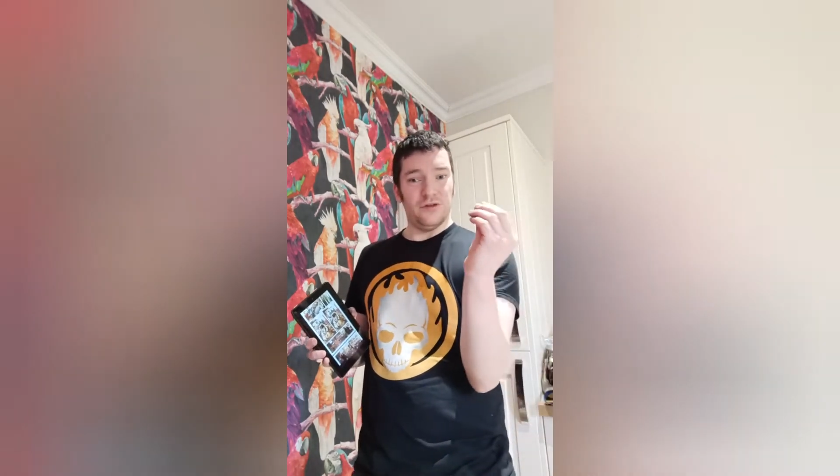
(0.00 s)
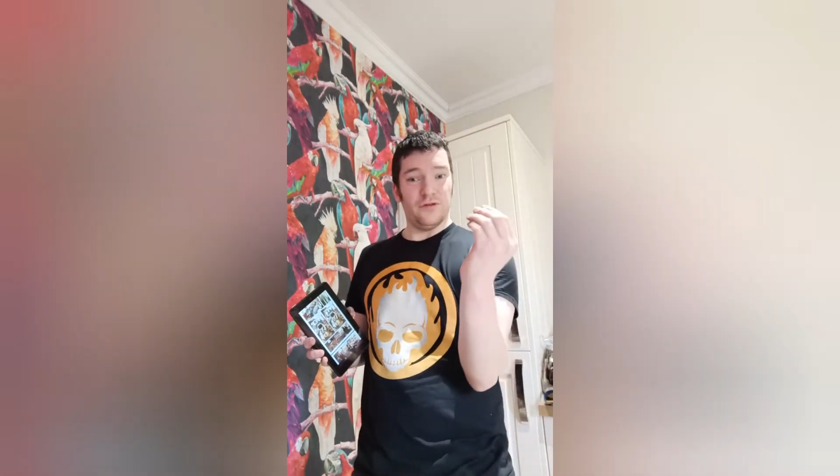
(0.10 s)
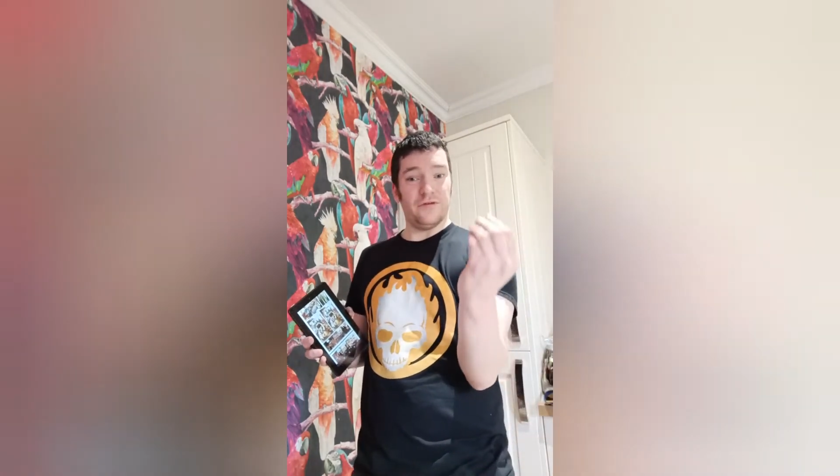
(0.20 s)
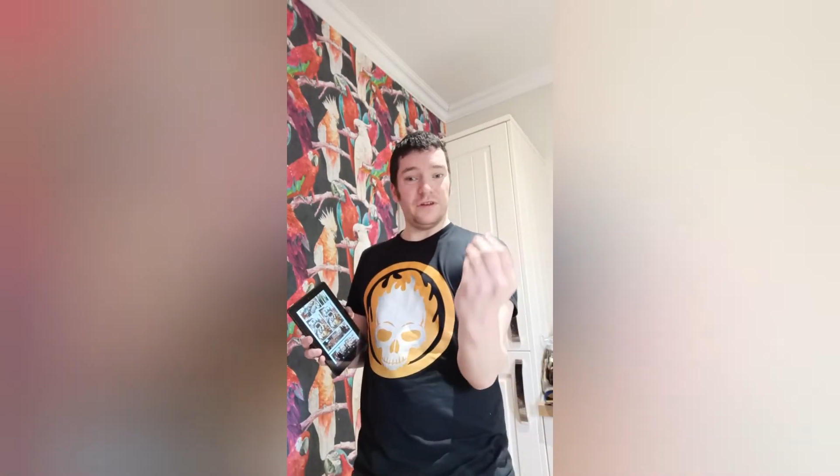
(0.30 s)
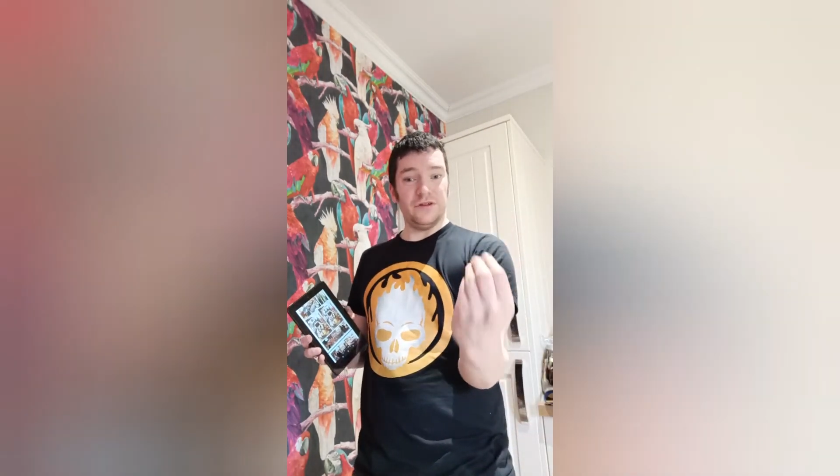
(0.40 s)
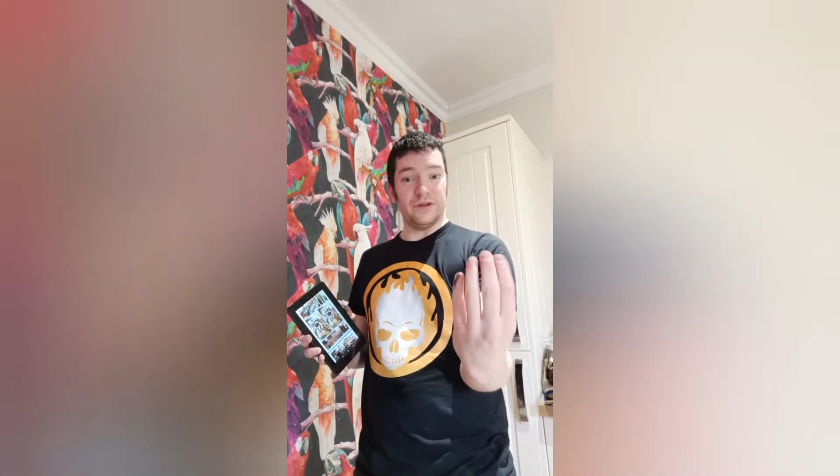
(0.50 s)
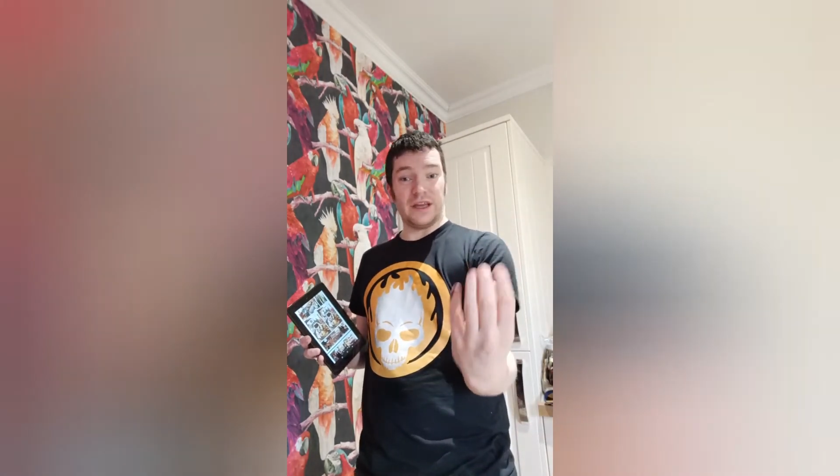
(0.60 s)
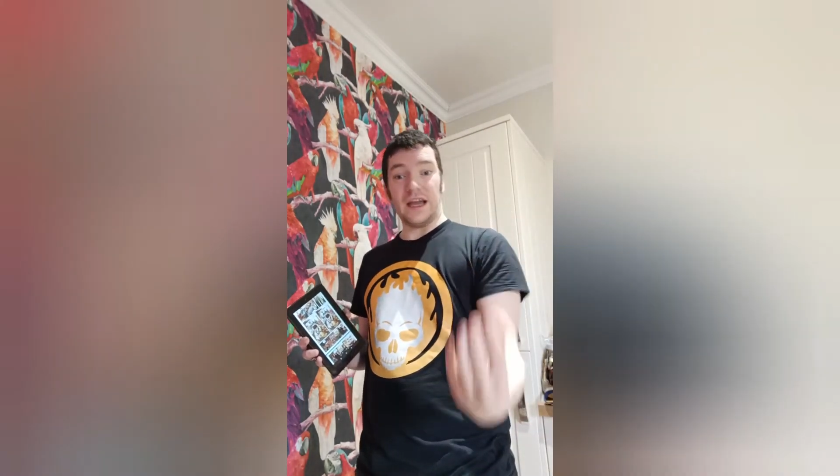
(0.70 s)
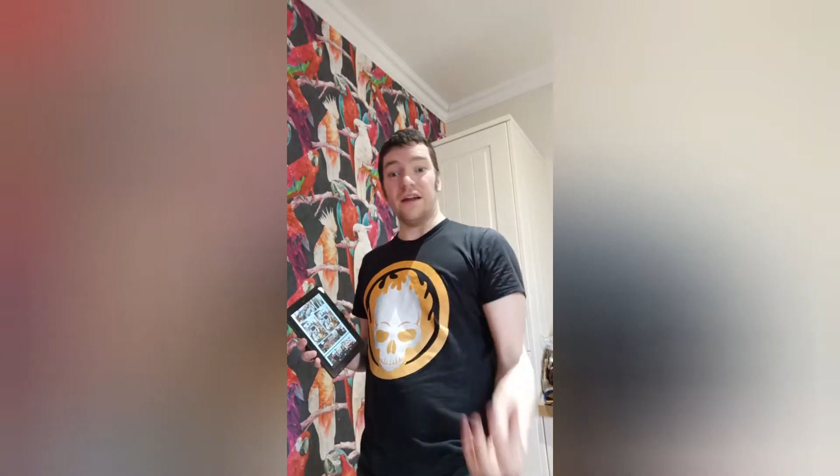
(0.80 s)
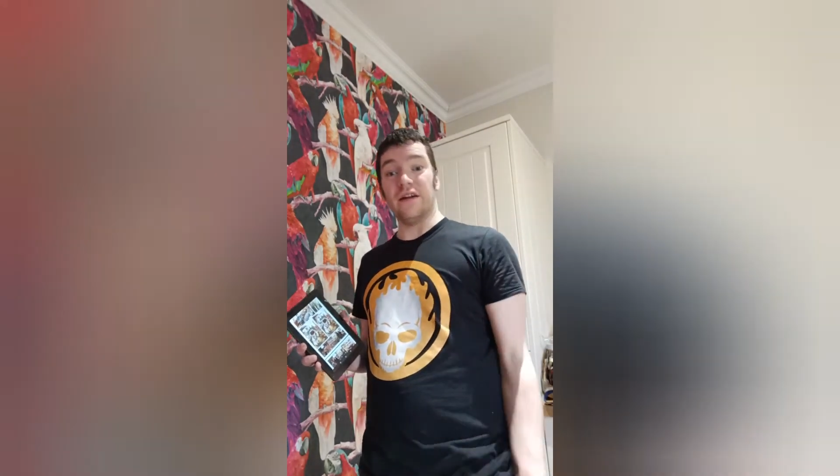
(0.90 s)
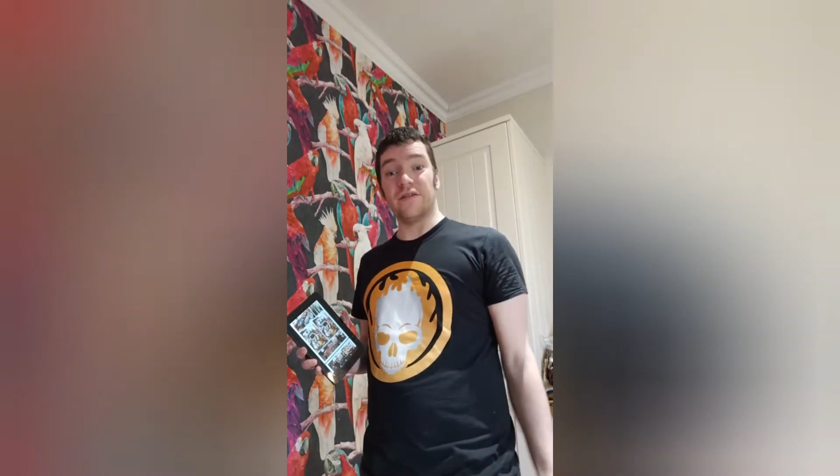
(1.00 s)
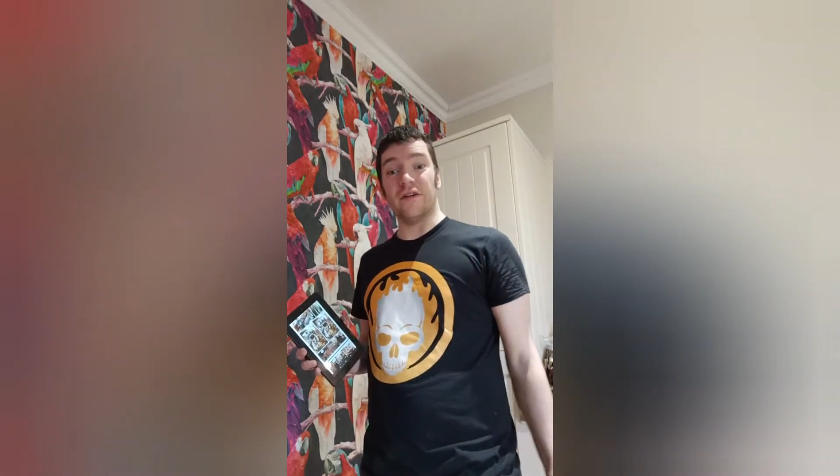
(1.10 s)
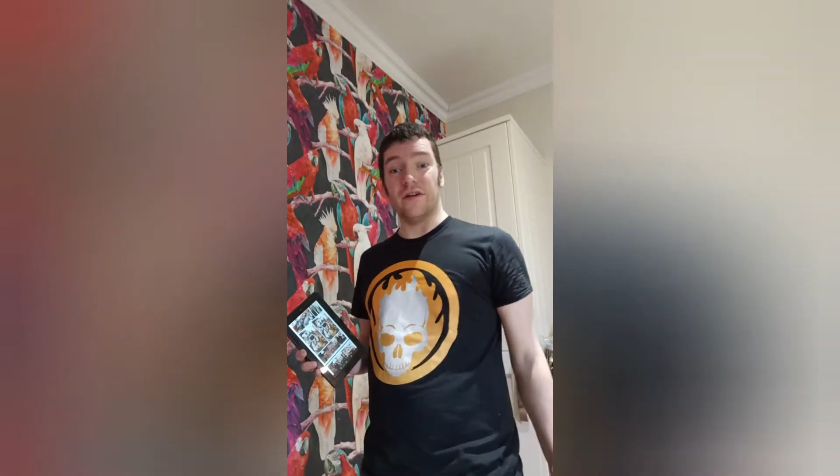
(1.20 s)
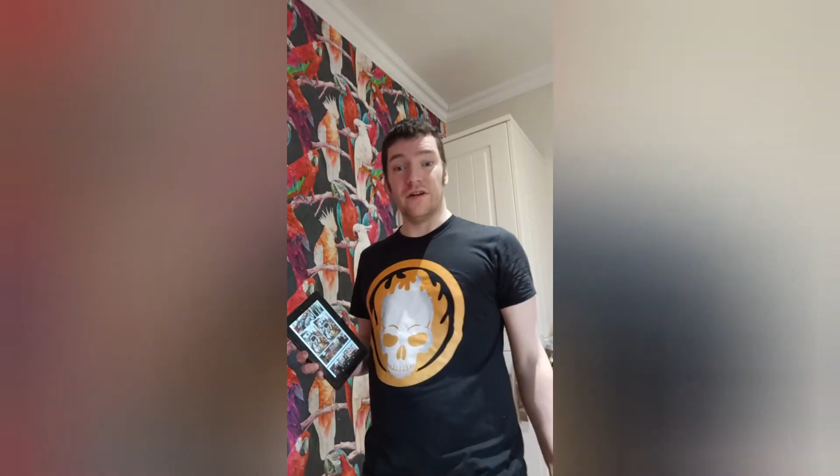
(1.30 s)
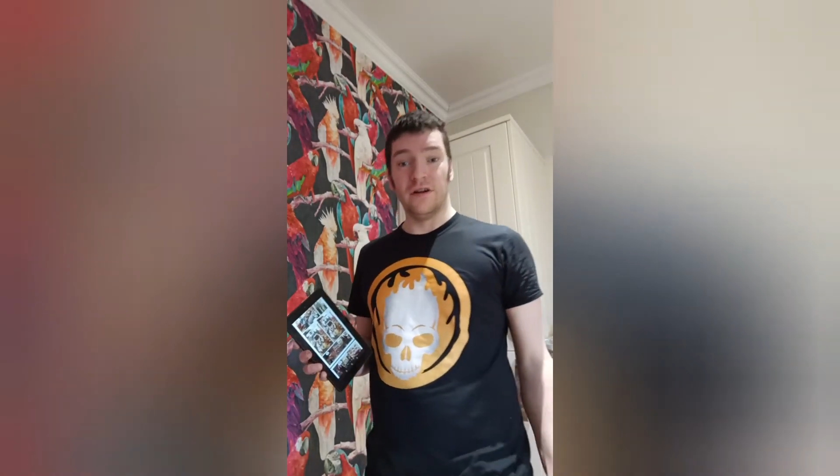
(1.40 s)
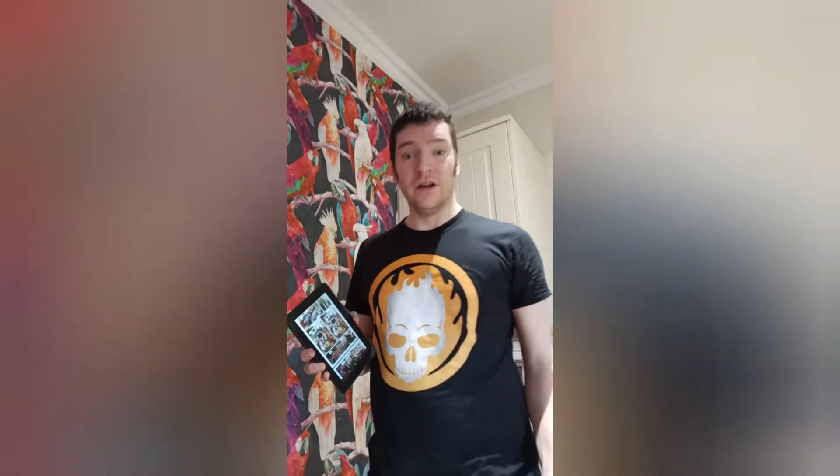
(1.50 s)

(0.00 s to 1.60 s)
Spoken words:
feel the character